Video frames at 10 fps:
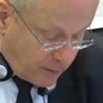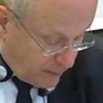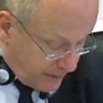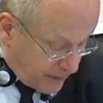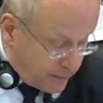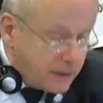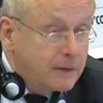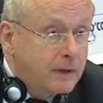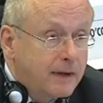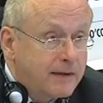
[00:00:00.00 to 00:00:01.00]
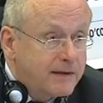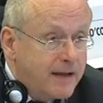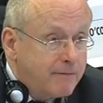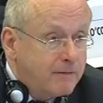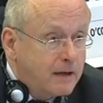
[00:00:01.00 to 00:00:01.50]
commitment:
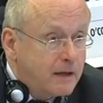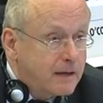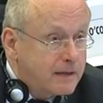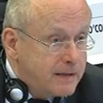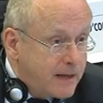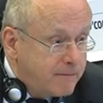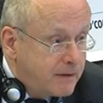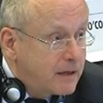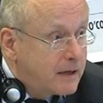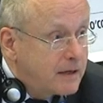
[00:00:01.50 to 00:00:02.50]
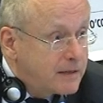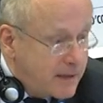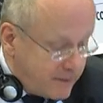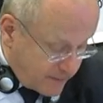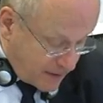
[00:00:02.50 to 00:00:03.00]
never, never,
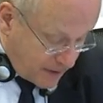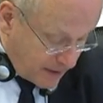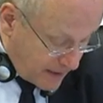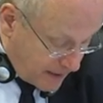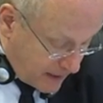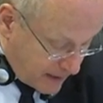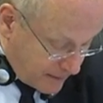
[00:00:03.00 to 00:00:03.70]
never again.